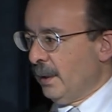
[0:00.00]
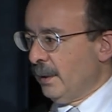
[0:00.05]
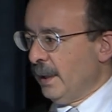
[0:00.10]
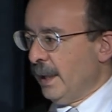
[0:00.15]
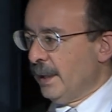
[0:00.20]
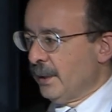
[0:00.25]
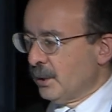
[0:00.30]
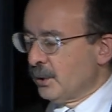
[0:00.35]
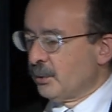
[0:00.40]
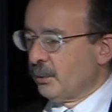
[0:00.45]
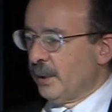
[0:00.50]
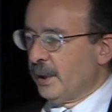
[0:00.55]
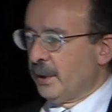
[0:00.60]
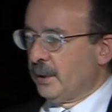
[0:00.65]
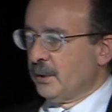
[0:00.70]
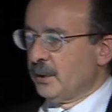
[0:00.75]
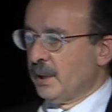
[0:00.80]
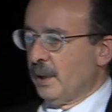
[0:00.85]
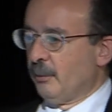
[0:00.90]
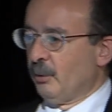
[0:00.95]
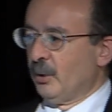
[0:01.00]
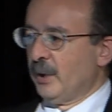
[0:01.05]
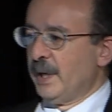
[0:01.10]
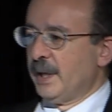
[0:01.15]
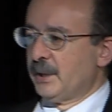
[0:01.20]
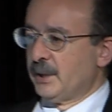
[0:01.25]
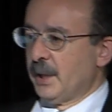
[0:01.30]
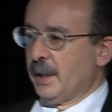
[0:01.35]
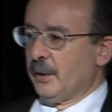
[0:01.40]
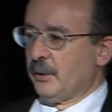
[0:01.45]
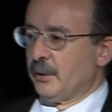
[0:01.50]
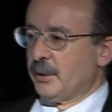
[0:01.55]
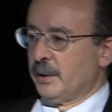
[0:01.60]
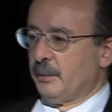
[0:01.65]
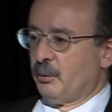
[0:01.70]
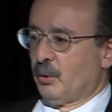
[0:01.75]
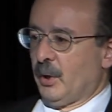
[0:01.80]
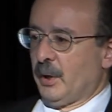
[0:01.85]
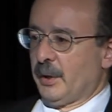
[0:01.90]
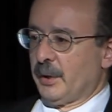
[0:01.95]
Industry can double its energy
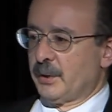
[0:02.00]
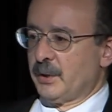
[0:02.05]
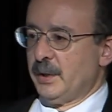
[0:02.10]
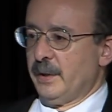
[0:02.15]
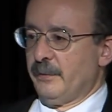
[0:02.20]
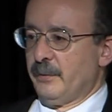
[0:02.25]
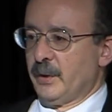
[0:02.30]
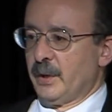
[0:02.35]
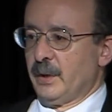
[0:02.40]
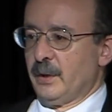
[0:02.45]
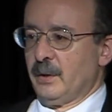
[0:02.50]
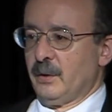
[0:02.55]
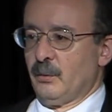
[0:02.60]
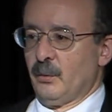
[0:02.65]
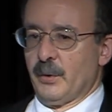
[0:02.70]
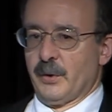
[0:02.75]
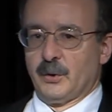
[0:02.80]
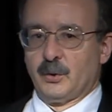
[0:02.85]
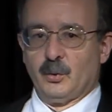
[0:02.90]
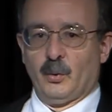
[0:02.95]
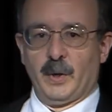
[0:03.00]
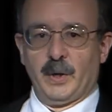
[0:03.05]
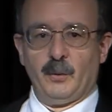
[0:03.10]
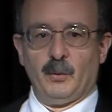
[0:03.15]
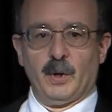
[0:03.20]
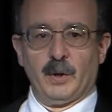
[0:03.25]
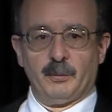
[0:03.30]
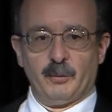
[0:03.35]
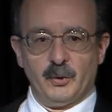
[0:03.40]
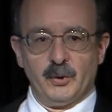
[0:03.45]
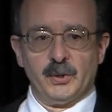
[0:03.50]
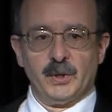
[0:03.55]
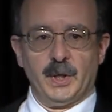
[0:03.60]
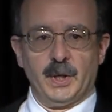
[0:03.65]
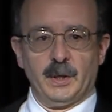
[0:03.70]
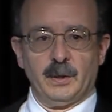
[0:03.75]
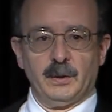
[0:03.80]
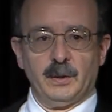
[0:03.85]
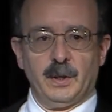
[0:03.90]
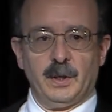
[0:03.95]
productivity with a
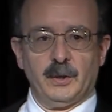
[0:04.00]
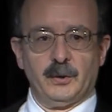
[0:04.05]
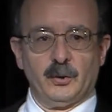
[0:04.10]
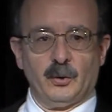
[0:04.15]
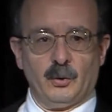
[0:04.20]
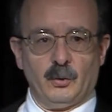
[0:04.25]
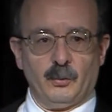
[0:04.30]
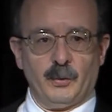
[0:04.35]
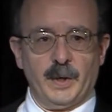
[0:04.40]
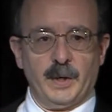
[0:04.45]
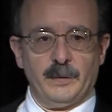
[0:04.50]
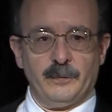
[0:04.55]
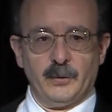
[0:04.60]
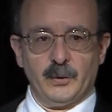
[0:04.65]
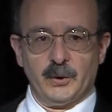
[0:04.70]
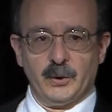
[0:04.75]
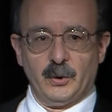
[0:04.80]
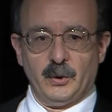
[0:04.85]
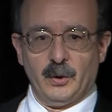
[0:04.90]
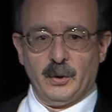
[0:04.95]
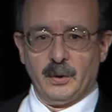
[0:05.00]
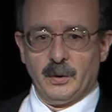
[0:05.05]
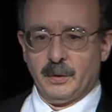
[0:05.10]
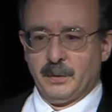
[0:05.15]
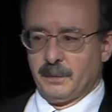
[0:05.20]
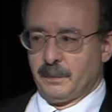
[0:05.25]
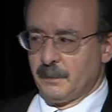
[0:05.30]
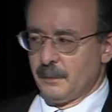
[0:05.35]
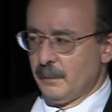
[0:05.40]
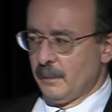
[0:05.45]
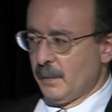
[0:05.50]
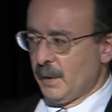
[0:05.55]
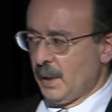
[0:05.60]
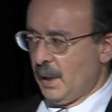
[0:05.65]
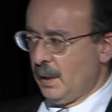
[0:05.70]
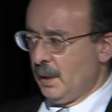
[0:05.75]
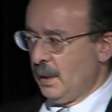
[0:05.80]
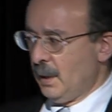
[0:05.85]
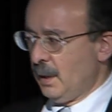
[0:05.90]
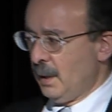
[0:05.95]
21% internal rate of return.
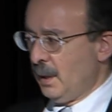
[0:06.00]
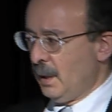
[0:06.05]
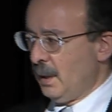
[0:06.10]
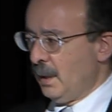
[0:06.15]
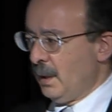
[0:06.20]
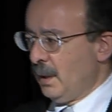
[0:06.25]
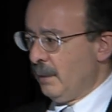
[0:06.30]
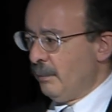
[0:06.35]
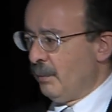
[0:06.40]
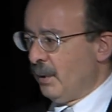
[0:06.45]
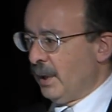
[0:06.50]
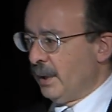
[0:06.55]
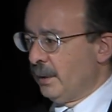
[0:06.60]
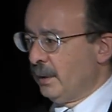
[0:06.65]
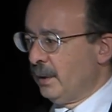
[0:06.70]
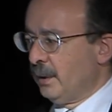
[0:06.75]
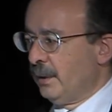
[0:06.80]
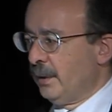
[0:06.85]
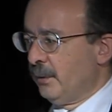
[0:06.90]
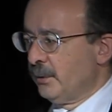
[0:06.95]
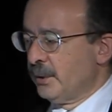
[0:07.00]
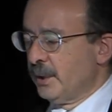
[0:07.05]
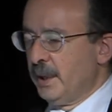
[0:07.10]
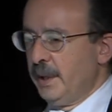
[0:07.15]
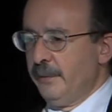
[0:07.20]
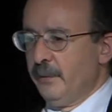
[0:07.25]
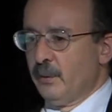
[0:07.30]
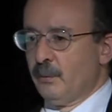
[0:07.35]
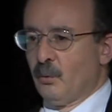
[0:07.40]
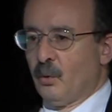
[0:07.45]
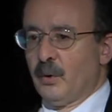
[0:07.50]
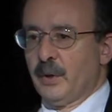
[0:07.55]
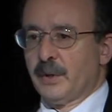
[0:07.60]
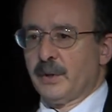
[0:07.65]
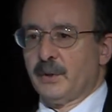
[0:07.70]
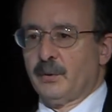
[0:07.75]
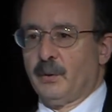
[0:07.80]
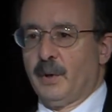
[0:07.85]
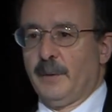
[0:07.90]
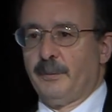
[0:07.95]
But there's an even more
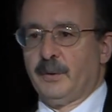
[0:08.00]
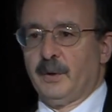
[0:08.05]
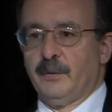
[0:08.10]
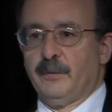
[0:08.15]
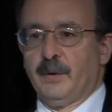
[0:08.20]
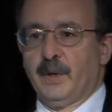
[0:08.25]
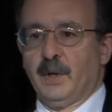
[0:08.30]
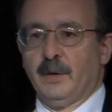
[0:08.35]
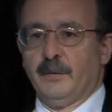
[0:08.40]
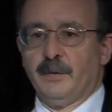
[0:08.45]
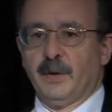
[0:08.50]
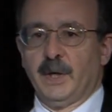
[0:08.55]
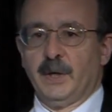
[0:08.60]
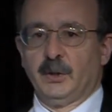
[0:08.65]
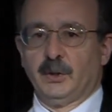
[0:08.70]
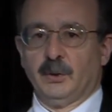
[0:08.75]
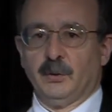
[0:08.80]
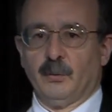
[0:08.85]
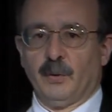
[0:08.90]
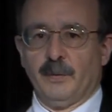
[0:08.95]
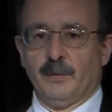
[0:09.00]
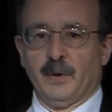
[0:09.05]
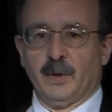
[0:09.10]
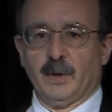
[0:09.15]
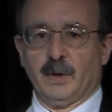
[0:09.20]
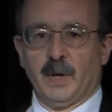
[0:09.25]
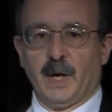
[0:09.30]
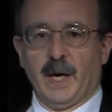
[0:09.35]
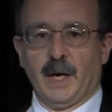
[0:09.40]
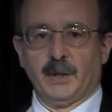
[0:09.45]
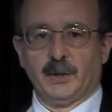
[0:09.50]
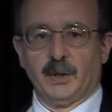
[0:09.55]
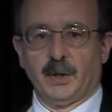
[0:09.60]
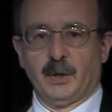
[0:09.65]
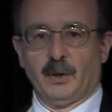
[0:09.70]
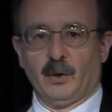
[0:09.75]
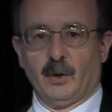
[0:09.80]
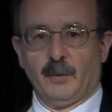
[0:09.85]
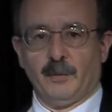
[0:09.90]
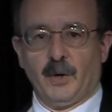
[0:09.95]
disruptive innovation we've been hatching at
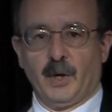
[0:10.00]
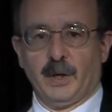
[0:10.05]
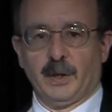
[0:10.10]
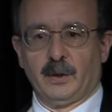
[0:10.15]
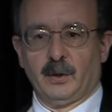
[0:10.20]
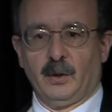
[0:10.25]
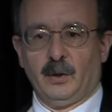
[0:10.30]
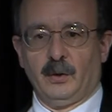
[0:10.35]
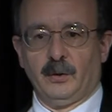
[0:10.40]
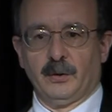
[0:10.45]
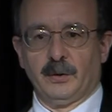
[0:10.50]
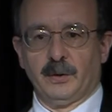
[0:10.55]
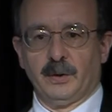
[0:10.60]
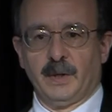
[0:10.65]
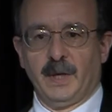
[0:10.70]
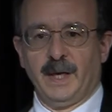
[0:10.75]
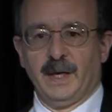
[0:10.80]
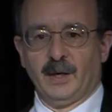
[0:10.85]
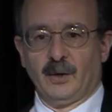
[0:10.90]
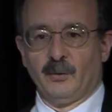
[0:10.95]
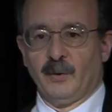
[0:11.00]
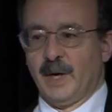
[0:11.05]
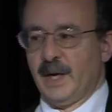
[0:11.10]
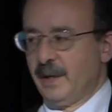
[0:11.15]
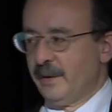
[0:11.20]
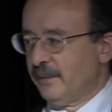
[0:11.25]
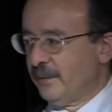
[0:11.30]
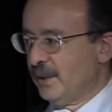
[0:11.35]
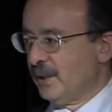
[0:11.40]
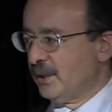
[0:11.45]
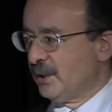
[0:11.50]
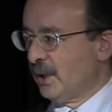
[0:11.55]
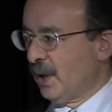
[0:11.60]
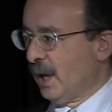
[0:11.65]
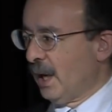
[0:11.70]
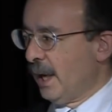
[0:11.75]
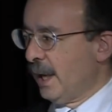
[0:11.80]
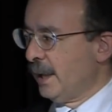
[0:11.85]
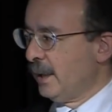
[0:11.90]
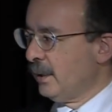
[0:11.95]
RMI called integrative
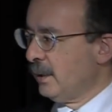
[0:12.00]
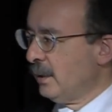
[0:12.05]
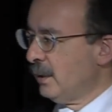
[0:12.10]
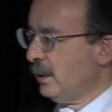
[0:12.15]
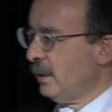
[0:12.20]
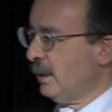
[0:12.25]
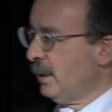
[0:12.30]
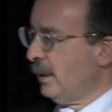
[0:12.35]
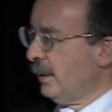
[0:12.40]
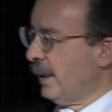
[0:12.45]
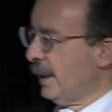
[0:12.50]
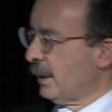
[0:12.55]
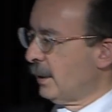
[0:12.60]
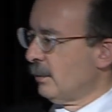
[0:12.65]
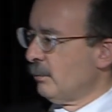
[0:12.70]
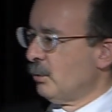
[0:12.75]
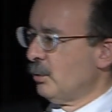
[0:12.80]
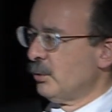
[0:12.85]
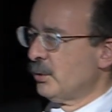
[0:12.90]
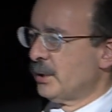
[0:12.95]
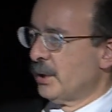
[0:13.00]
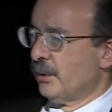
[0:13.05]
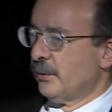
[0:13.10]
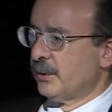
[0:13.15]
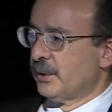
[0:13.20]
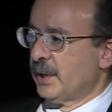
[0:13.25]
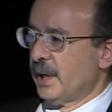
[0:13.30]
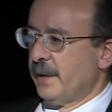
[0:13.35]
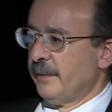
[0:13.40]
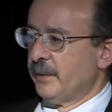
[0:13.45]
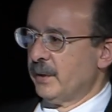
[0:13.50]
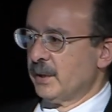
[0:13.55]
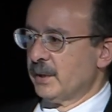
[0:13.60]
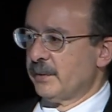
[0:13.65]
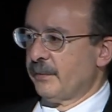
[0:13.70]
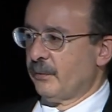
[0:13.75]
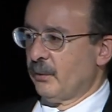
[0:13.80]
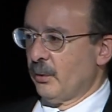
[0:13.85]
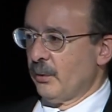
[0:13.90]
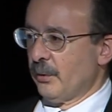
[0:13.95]
design that can boost those savings
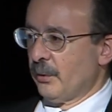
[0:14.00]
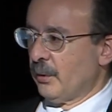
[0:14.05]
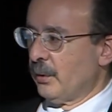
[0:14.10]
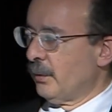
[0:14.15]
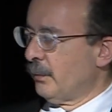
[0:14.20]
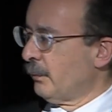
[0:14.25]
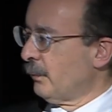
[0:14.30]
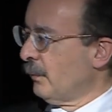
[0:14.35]
further.